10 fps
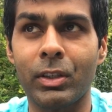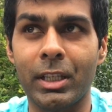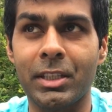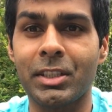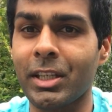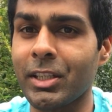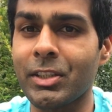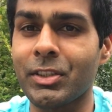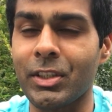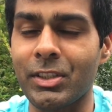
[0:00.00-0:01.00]
that second
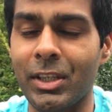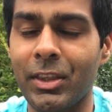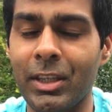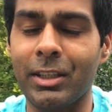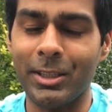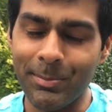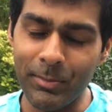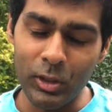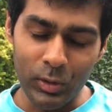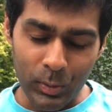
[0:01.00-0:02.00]
instance. I think,
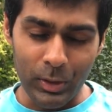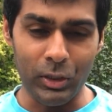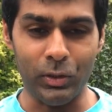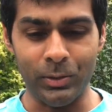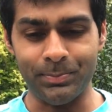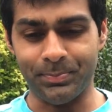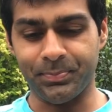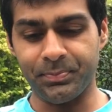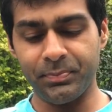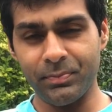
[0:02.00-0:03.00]
you know, when you're
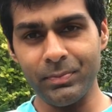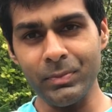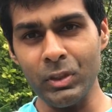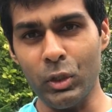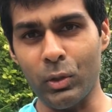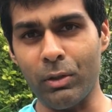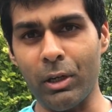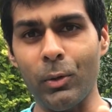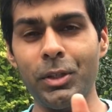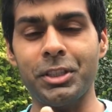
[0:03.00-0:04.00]

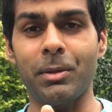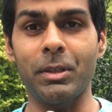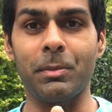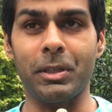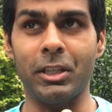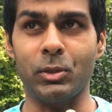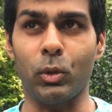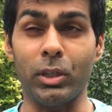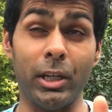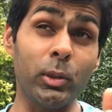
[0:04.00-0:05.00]
crowding somebody up against the
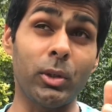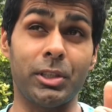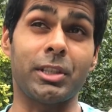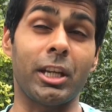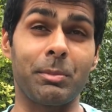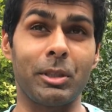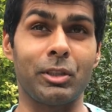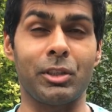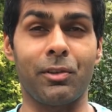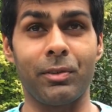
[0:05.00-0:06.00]
wall, I know what it's like,
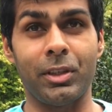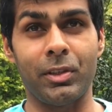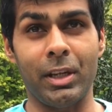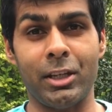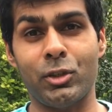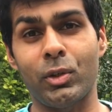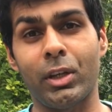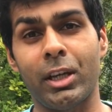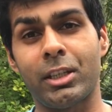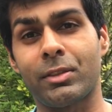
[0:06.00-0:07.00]
because the natural
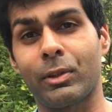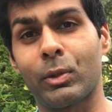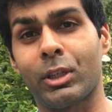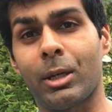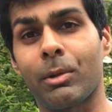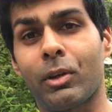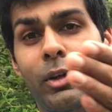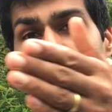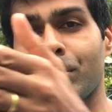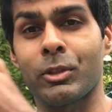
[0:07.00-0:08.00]
line is for you to come
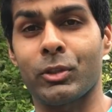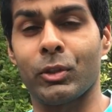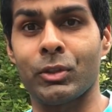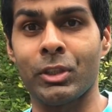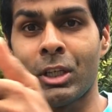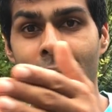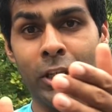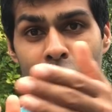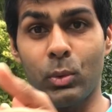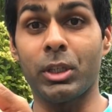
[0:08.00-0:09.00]
across from La Source
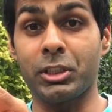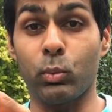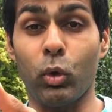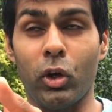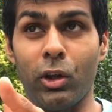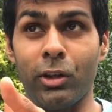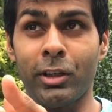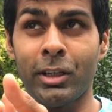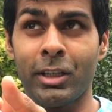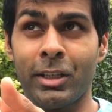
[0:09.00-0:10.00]
towards the wall,
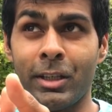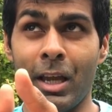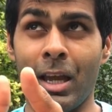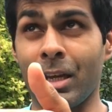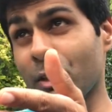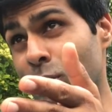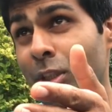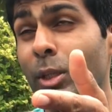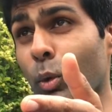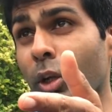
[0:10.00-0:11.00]
and you
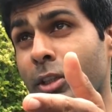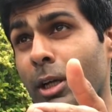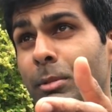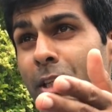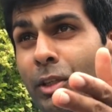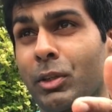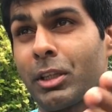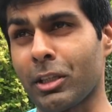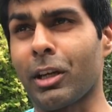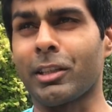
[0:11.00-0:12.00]
see the wall coming and you're
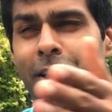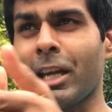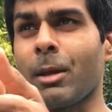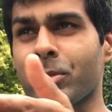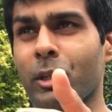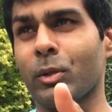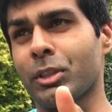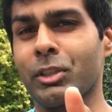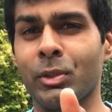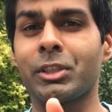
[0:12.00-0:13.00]
thinking, oh, that gap's
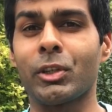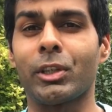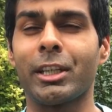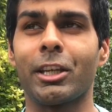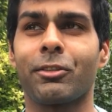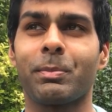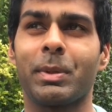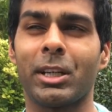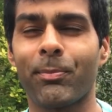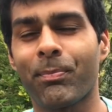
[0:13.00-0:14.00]
closing, so he's got to lift.
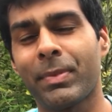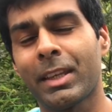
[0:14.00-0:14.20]
But